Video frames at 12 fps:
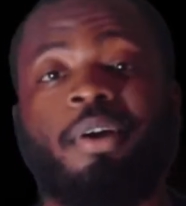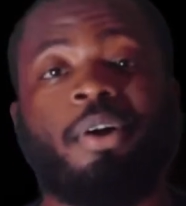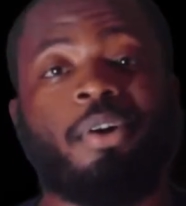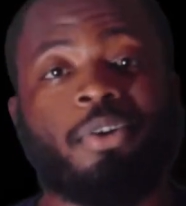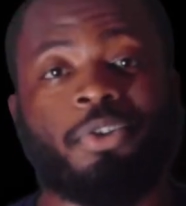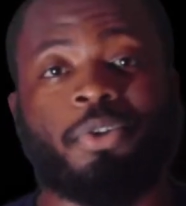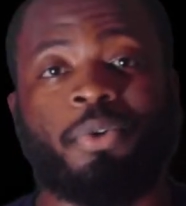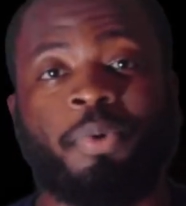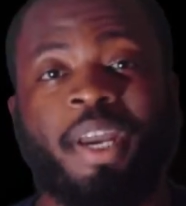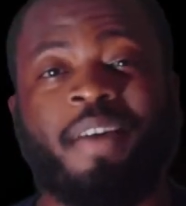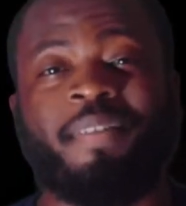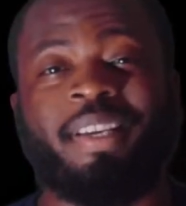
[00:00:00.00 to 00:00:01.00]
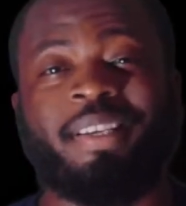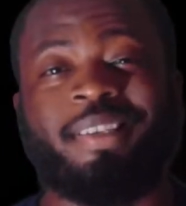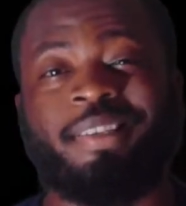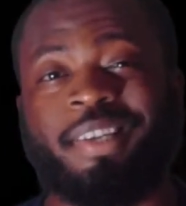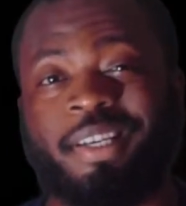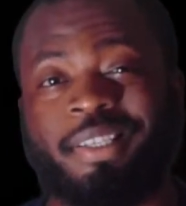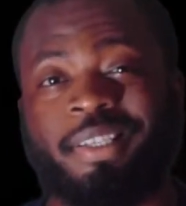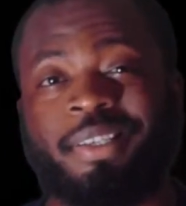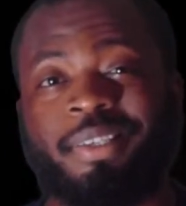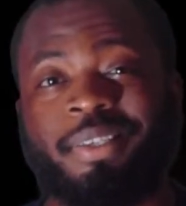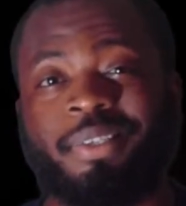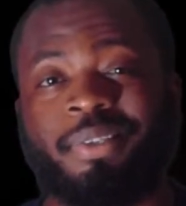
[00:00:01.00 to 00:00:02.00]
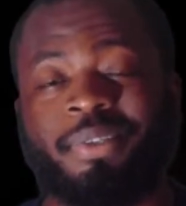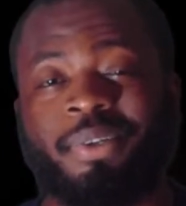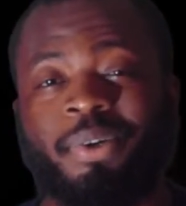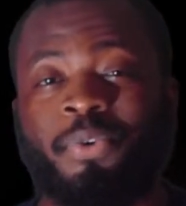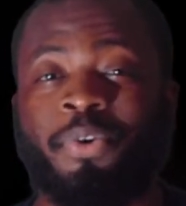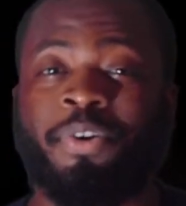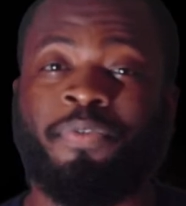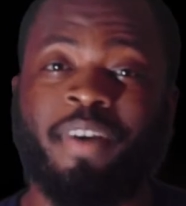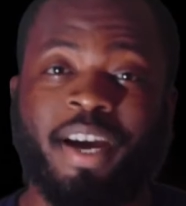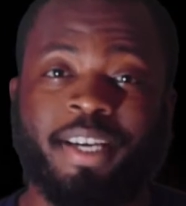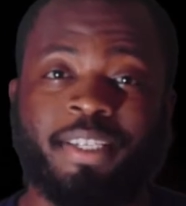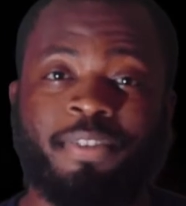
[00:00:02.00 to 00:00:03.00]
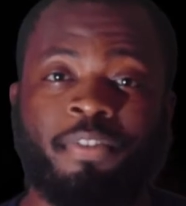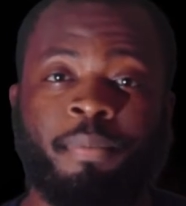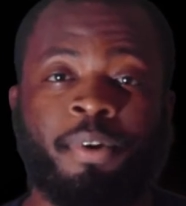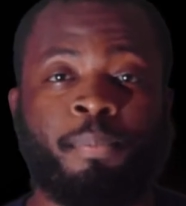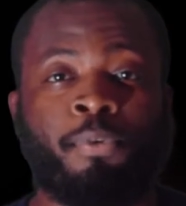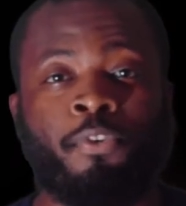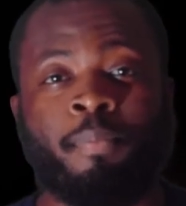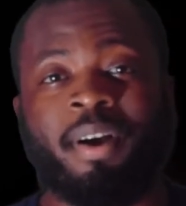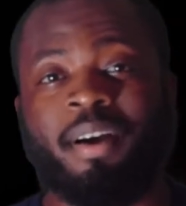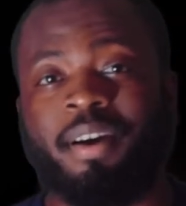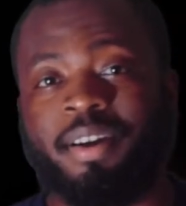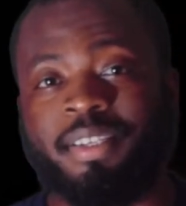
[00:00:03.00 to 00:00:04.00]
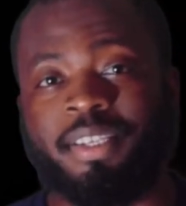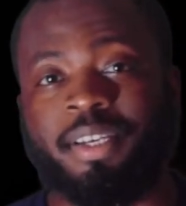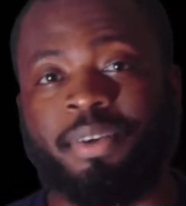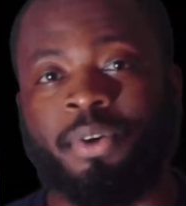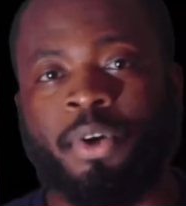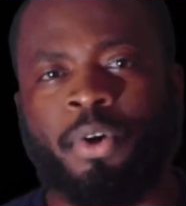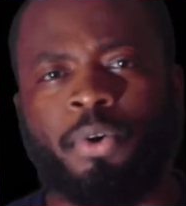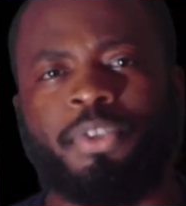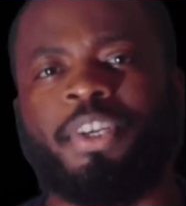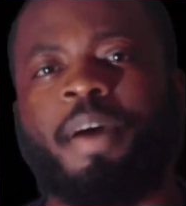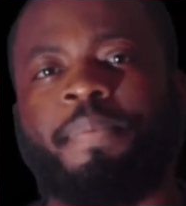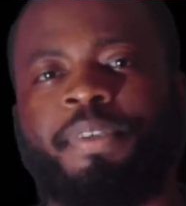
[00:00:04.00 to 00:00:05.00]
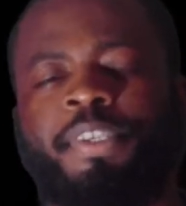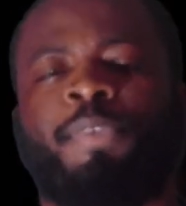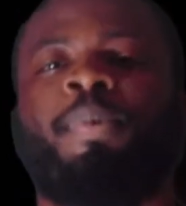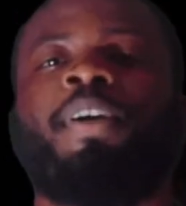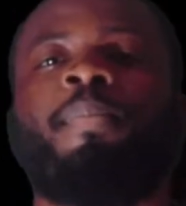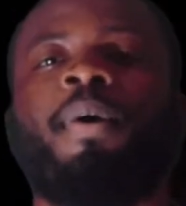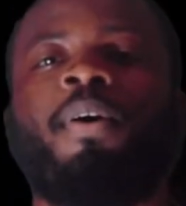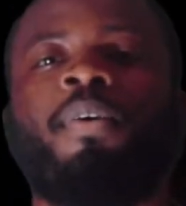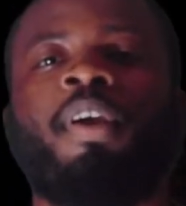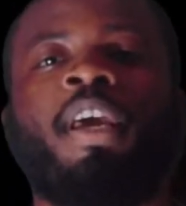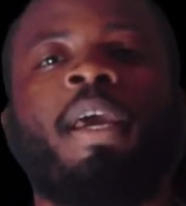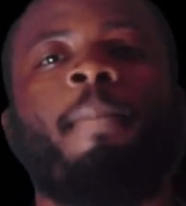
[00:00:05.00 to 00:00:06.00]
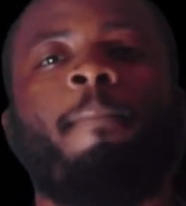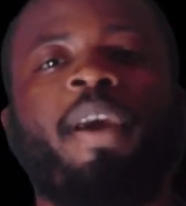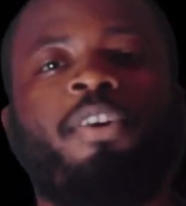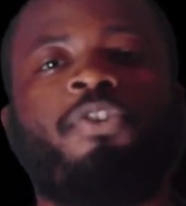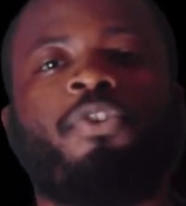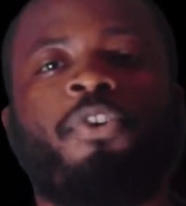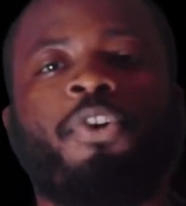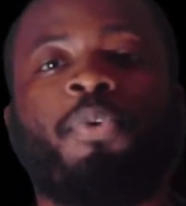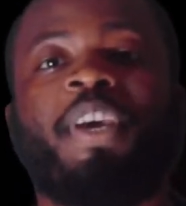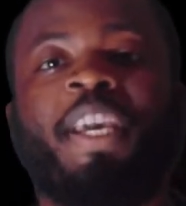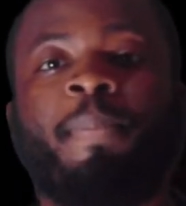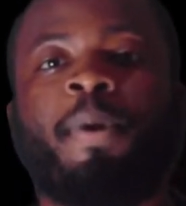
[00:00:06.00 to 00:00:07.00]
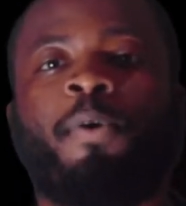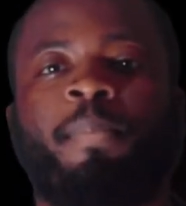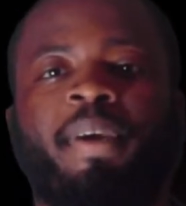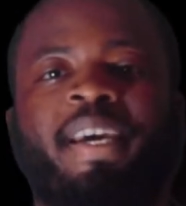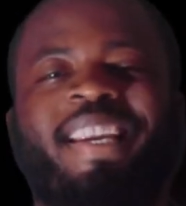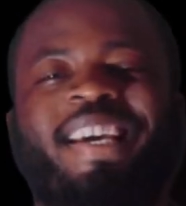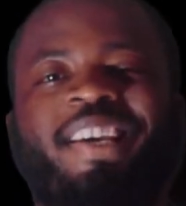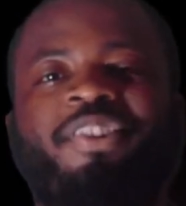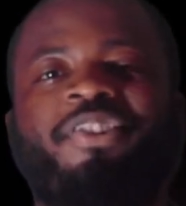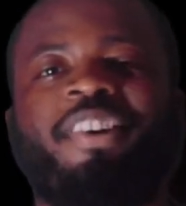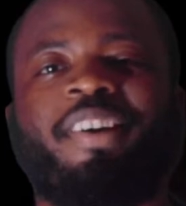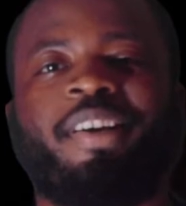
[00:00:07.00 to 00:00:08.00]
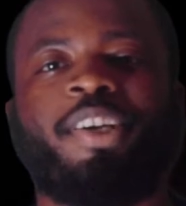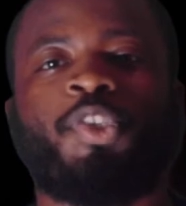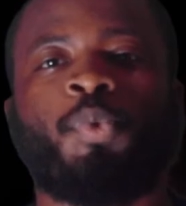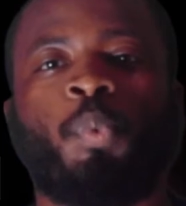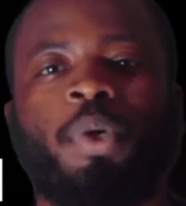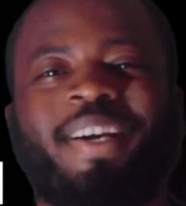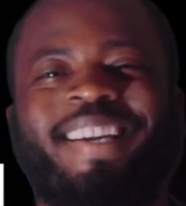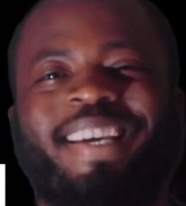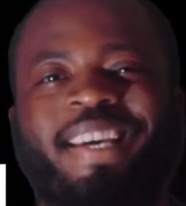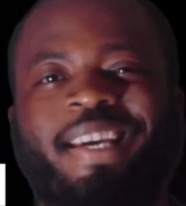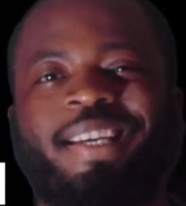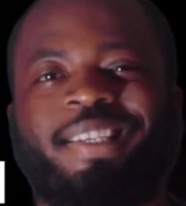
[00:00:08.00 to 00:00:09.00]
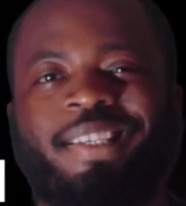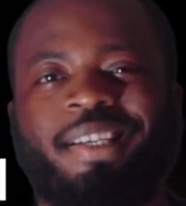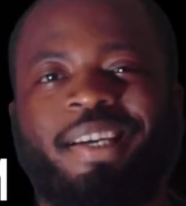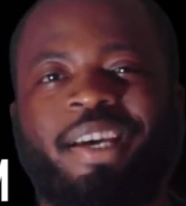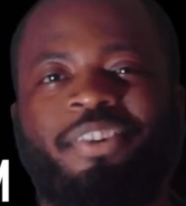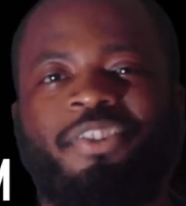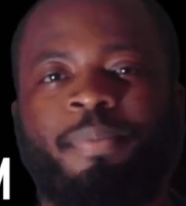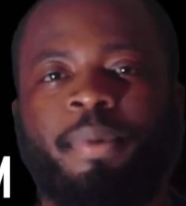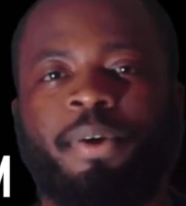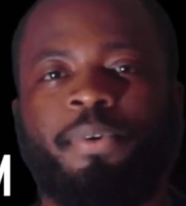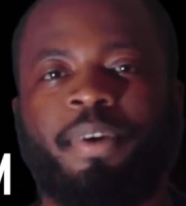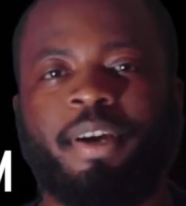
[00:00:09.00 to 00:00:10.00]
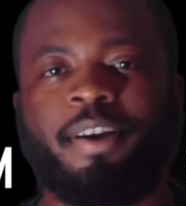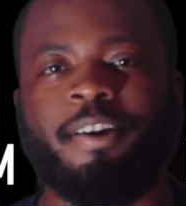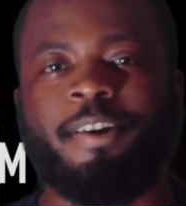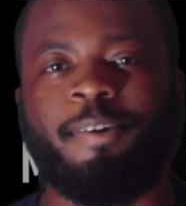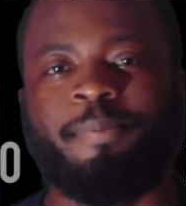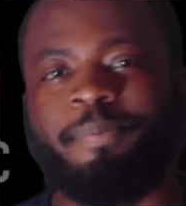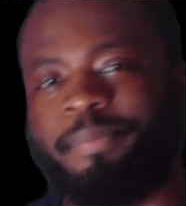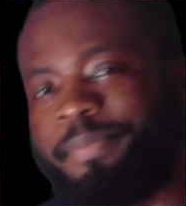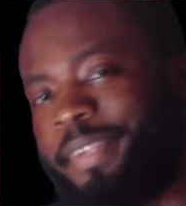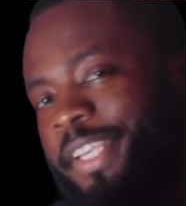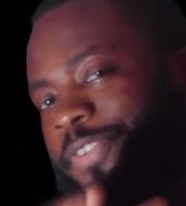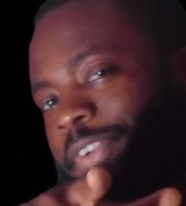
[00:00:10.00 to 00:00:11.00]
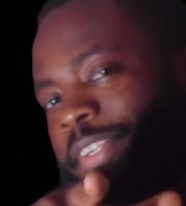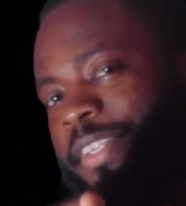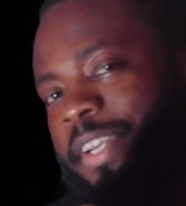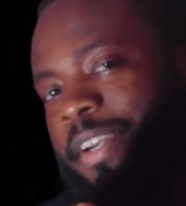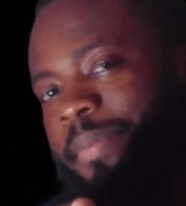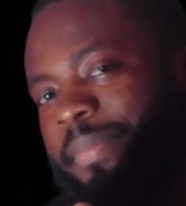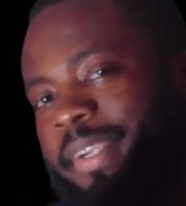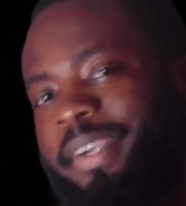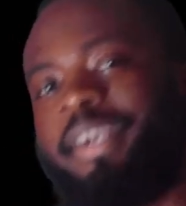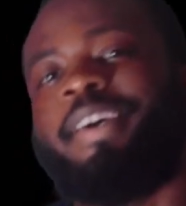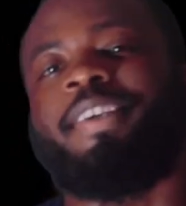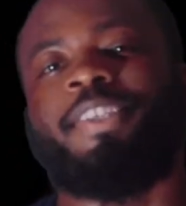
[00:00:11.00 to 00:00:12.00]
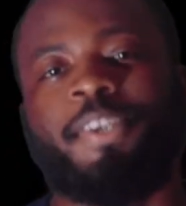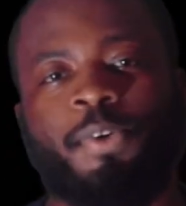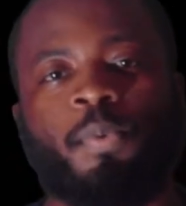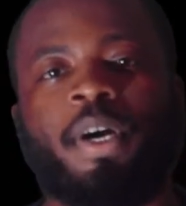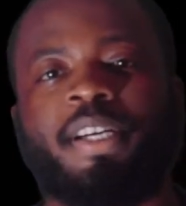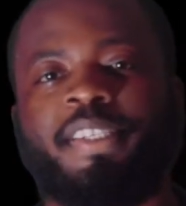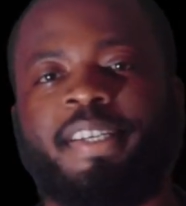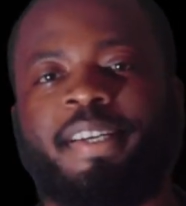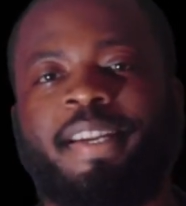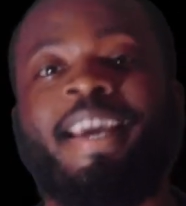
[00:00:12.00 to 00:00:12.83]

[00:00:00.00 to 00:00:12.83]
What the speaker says: Also, if you have any suggestions or advice for me to improve my content or topics to speak about, make sure you email me at ngns1ent@gmail.com. Thanks for your time. Continue watching.